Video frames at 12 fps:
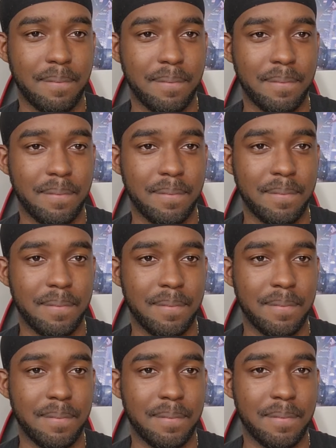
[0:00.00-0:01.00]

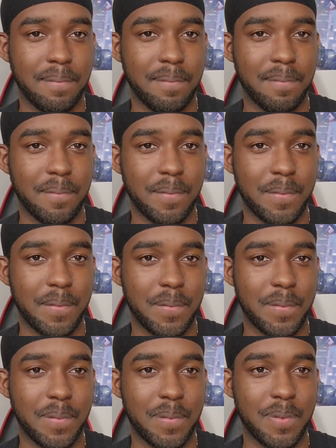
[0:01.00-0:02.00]

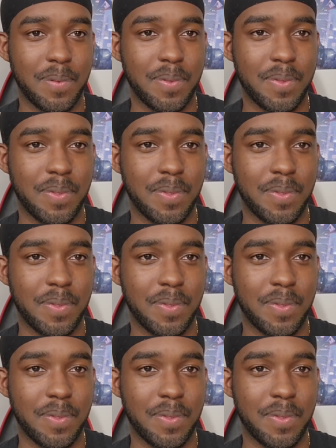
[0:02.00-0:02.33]
The person shown says nothing.